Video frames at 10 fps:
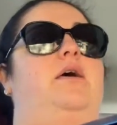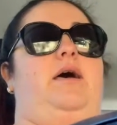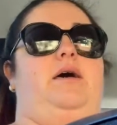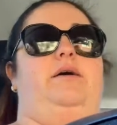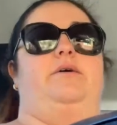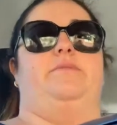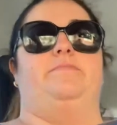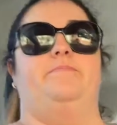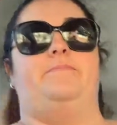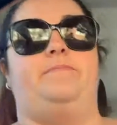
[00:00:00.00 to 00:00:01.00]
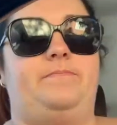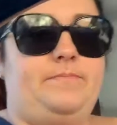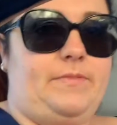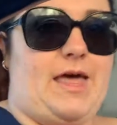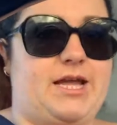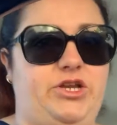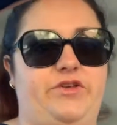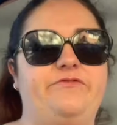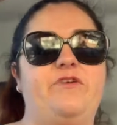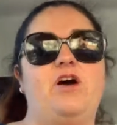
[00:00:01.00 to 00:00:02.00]
a
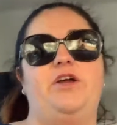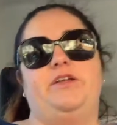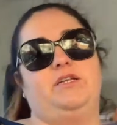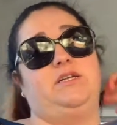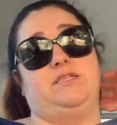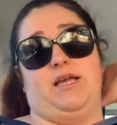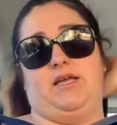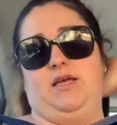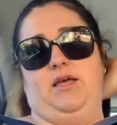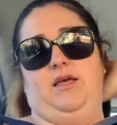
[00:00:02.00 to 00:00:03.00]
new phone, because like